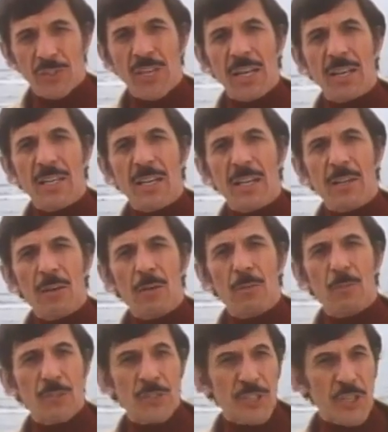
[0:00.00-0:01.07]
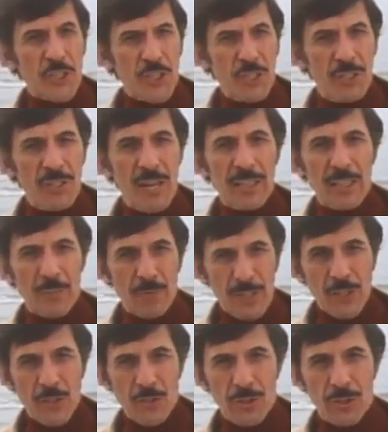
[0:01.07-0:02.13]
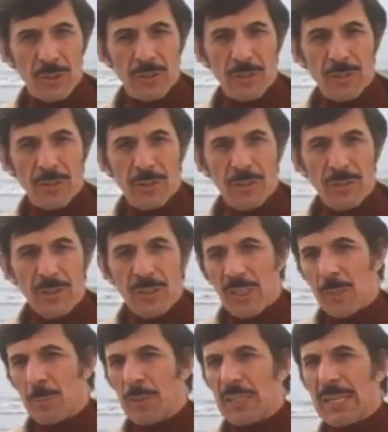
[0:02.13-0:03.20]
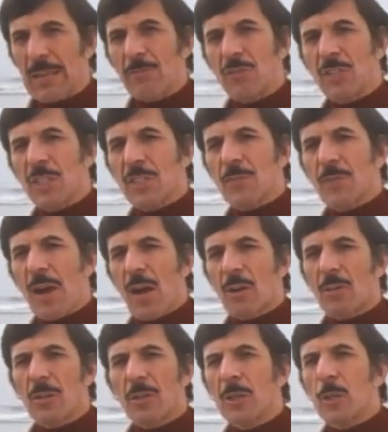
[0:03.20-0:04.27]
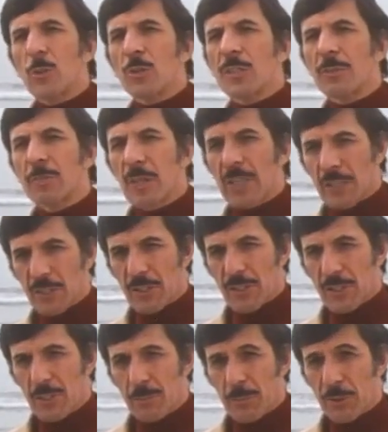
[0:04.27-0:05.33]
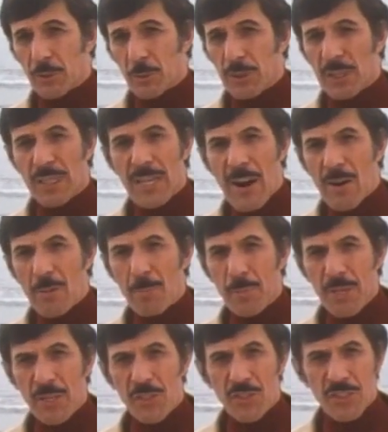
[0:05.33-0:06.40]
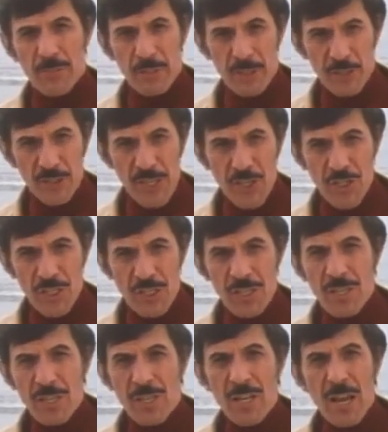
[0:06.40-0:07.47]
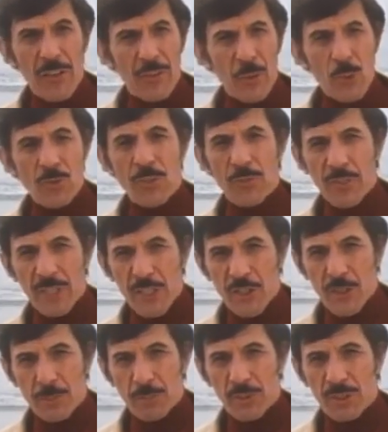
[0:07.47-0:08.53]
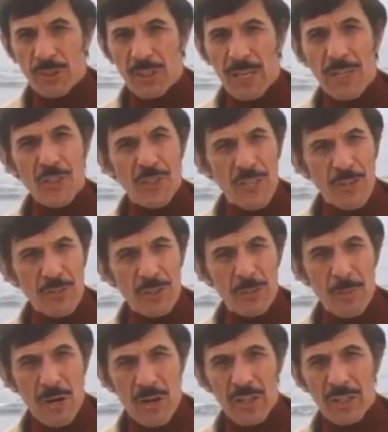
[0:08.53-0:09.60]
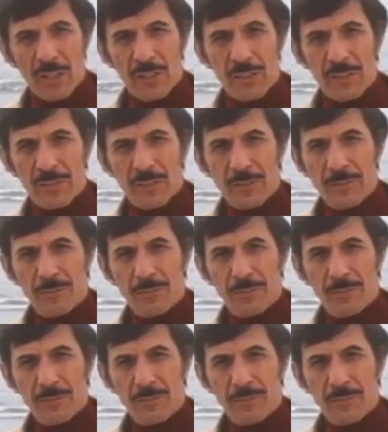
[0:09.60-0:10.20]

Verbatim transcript: a San Diego physician and adventurer. He believes he has found conclusive links between a Caribbean civilization and those of Egypt and Central America.